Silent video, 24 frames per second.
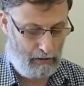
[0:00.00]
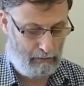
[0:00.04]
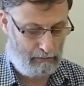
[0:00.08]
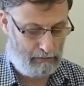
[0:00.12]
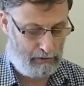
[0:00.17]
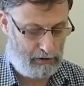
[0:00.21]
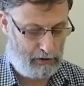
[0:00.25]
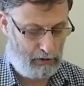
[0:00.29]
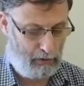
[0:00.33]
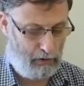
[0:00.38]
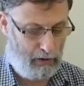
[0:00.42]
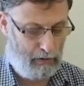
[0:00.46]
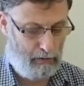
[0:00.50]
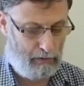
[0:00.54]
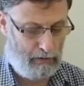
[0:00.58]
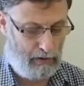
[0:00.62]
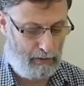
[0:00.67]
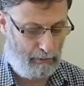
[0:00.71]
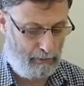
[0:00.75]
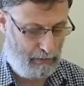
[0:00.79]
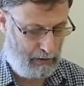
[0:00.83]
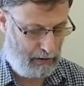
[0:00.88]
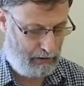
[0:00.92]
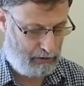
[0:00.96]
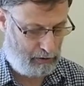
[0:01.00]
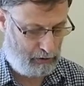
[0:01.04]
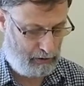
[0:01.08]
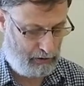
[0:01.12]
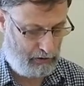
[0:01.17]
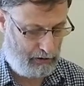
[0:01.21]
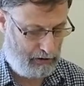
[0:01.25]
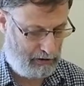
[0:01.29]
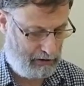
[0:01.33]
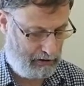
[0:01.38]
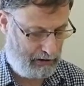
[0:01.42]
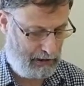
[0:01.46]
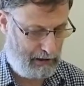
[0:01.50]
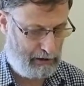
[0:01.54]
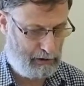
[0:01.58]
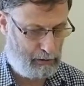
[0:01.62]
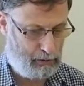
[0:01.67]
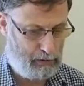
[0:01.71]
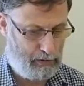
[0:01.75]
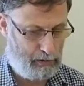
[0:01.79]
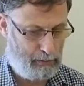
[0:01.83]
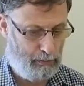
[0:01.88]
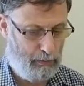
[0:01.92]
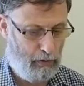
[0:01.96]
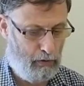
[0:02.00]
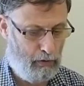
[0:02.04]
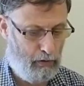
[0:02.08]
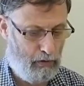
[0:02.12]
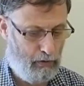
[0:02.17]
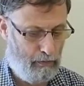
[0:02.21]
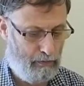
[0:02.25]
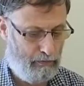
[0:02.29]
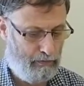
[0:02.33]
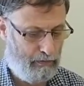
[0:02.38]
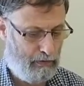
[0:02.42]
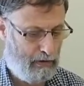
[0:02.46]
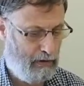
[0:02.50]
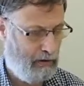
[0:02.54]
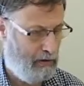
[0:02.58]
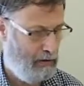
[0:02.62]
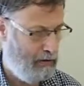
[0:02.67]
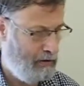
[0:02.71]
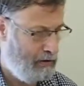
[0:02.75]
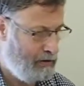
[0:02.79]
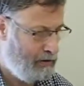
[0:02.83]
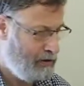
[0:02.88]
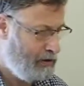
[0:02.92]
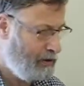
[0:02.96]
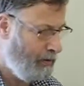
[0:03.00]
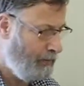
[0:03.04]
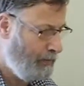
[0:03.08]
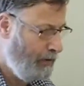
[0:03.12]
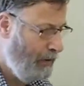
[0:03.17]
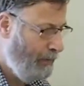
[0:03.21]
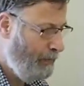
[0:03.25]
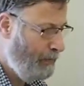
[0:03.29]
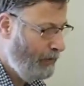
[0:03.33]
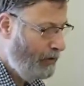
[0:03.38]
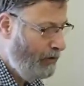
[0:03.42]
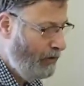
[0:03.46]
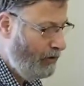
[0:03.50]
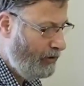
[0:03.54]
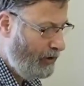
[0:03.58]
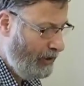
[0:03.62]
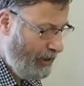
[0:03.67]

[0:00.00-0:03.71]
So I would imagine this lens was bought, somebody put it on the